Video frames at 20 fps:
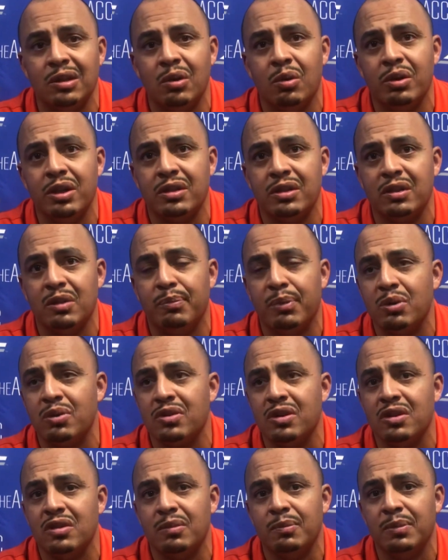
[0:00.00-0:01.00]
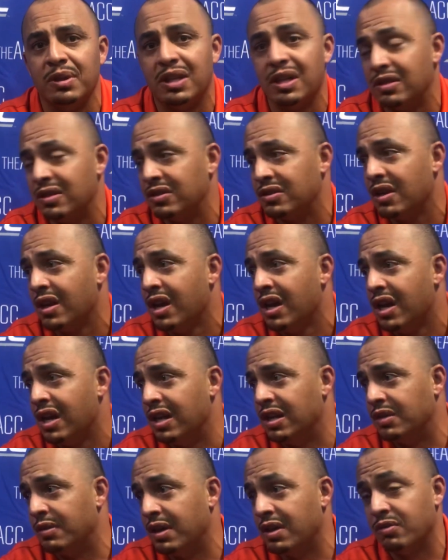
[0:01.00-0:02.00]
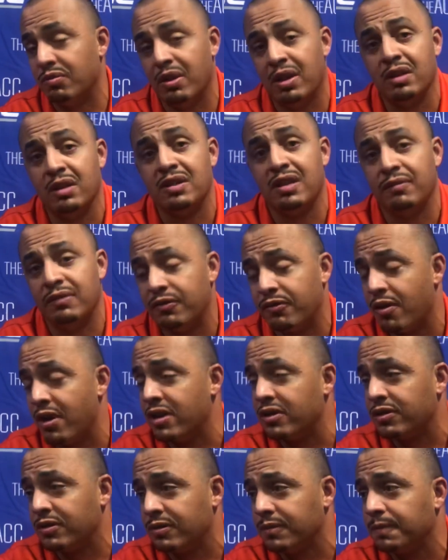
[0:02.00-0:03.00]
and going into the postseason, because he's relatively fresh.